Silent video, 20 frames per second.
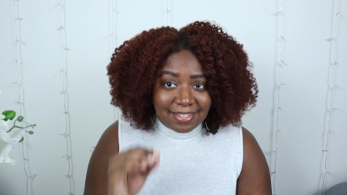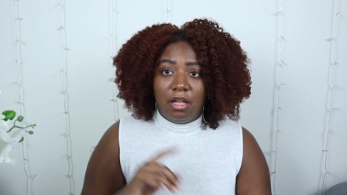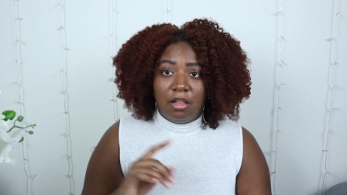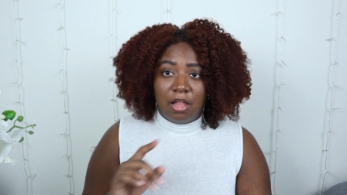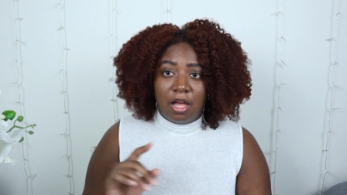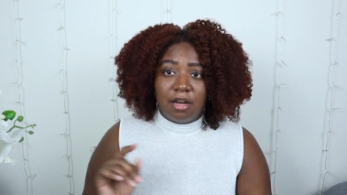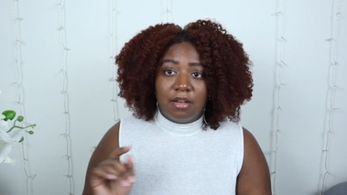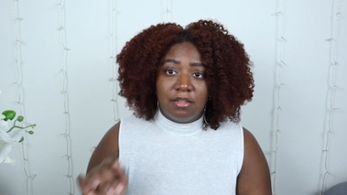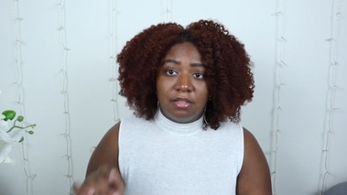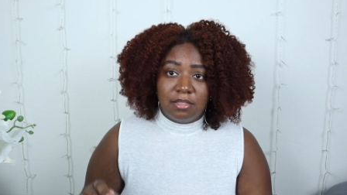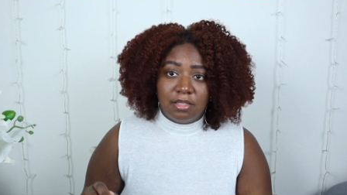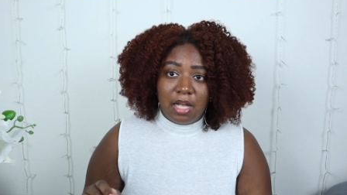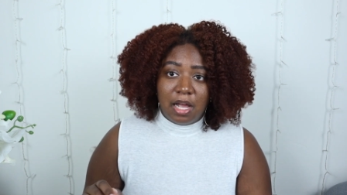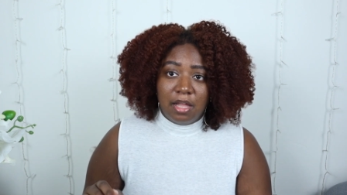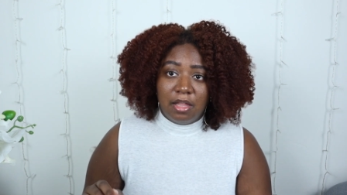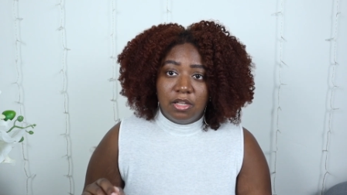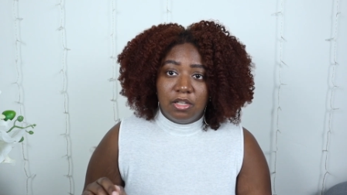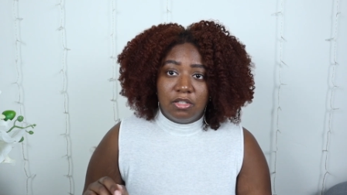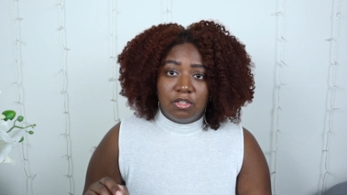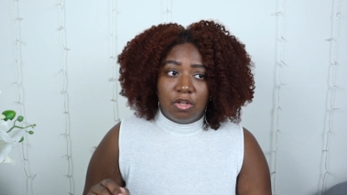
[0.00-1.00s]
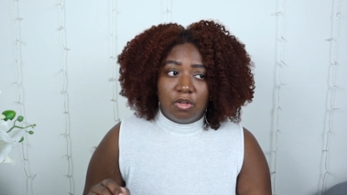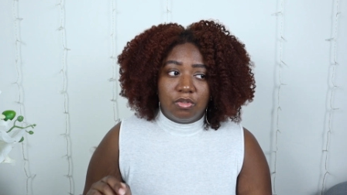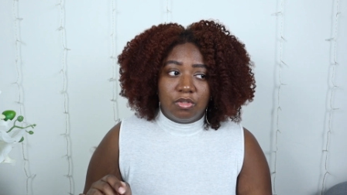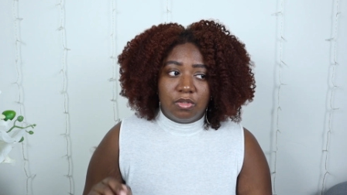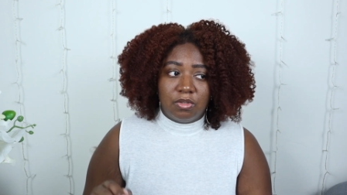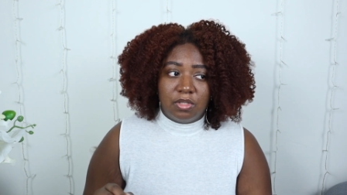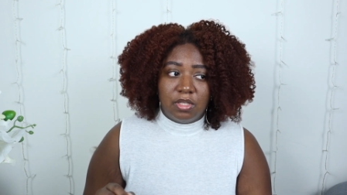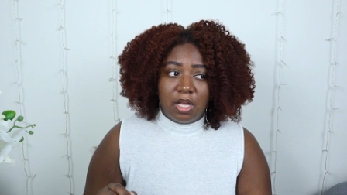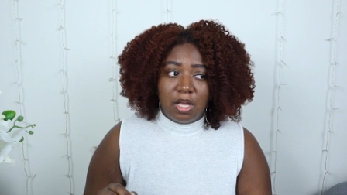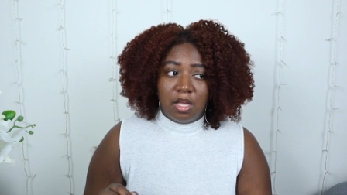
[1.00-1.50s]
A lot of the stylists also
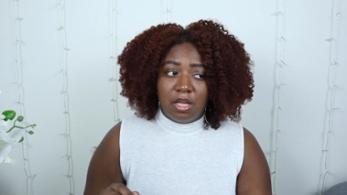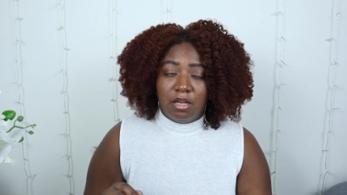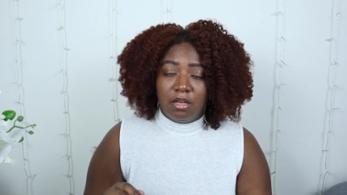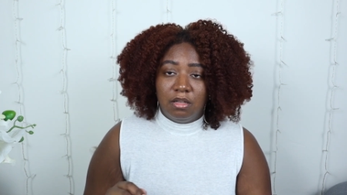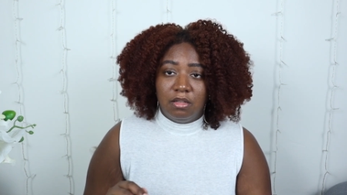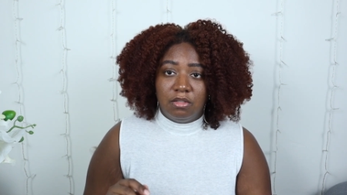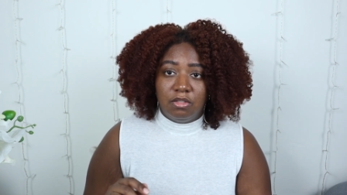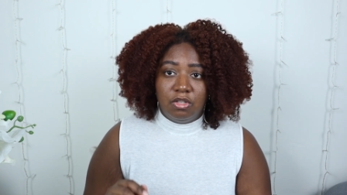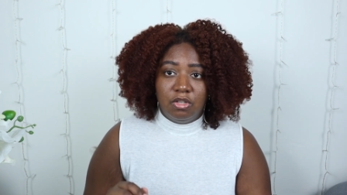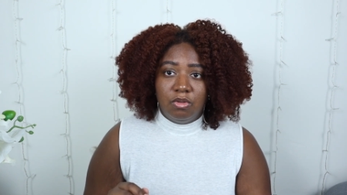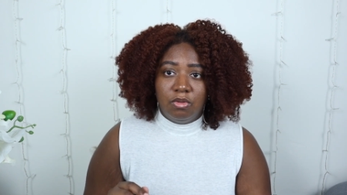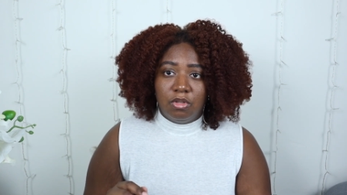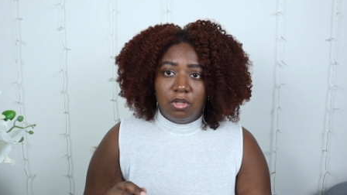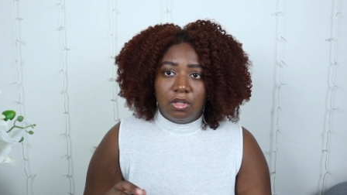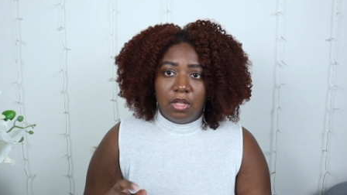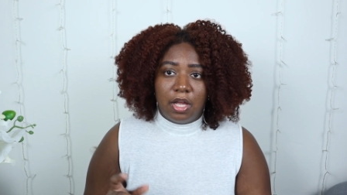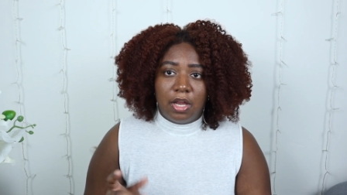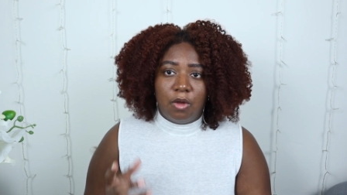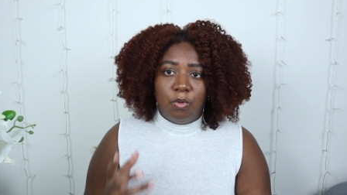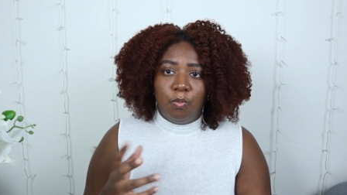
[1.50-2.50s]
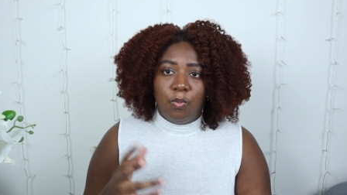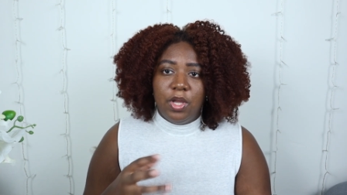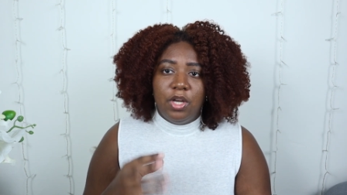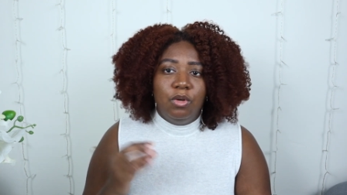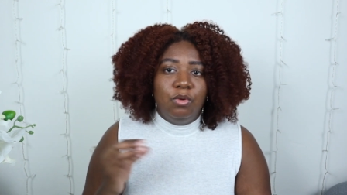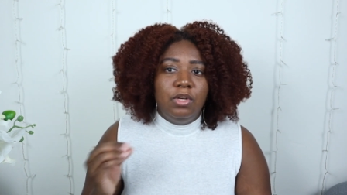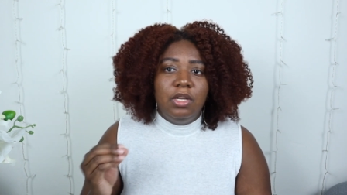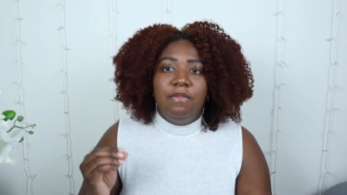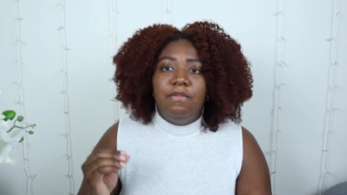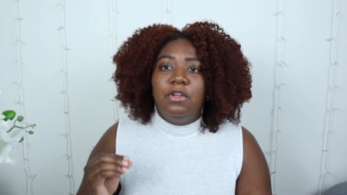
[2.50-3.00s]
said too, they're like, we
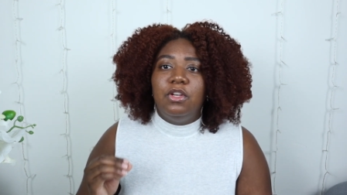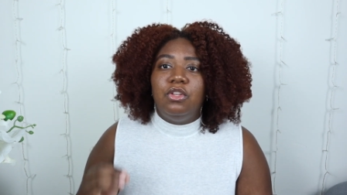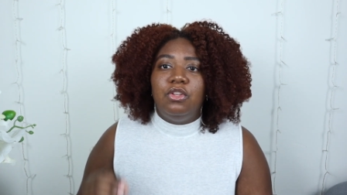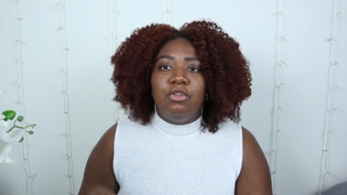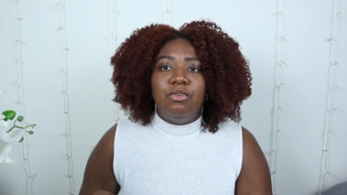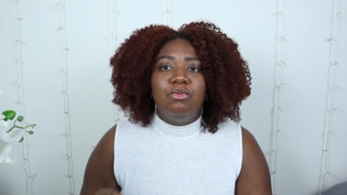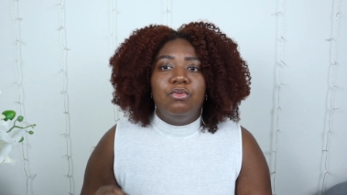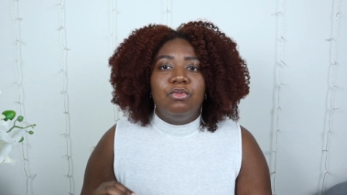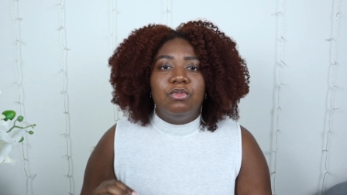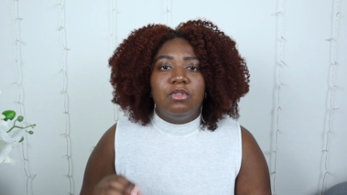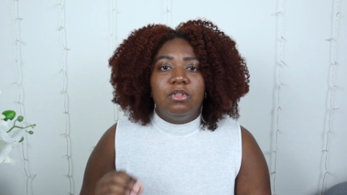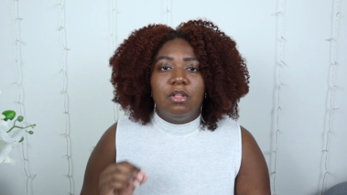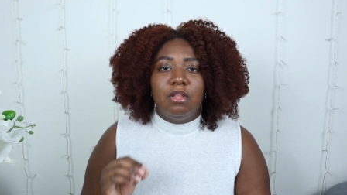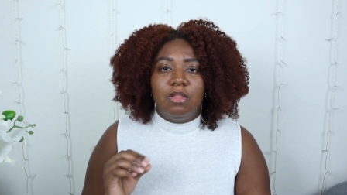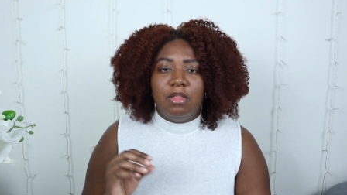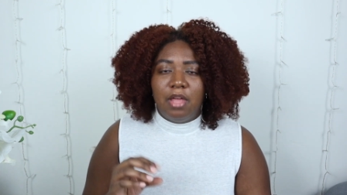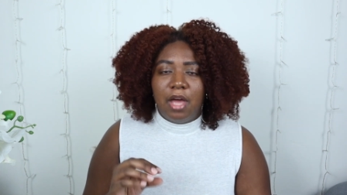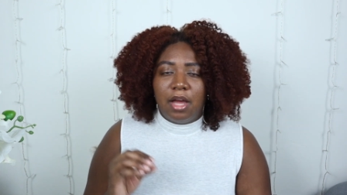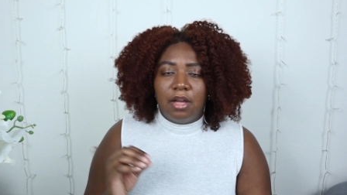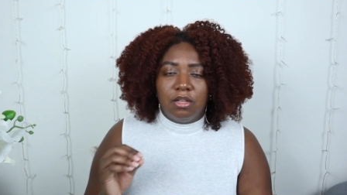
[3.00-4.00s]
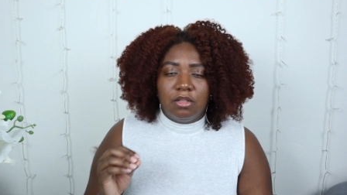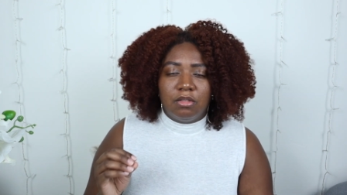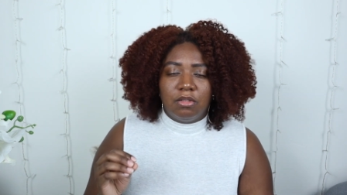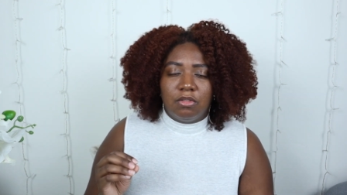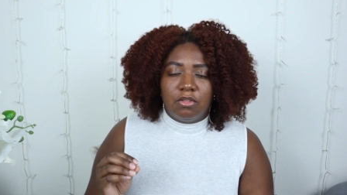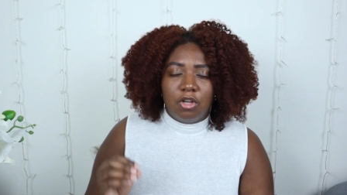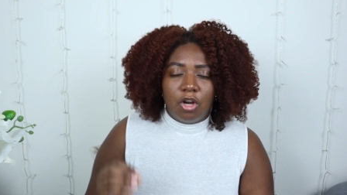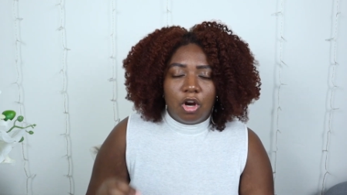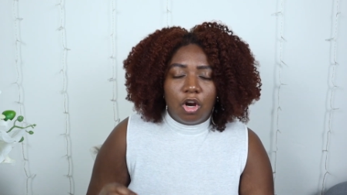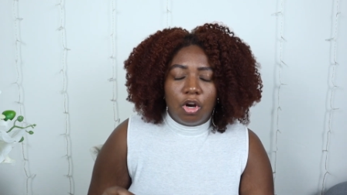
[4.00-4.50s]
don't even use that
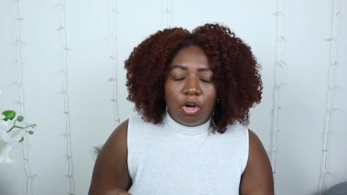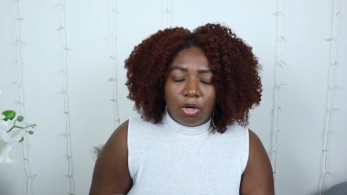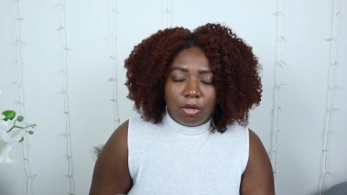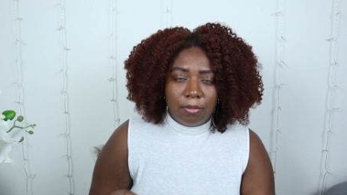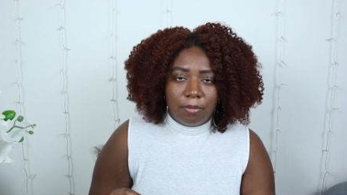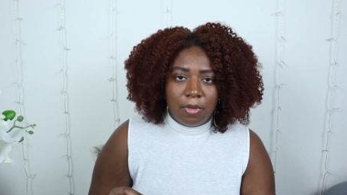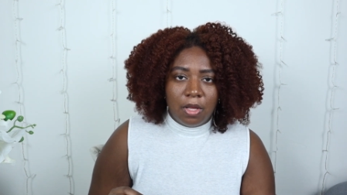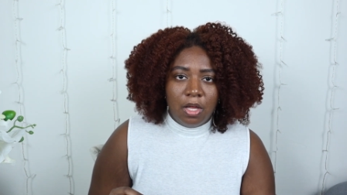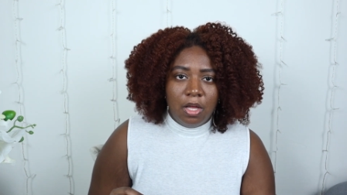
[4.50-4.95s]
term.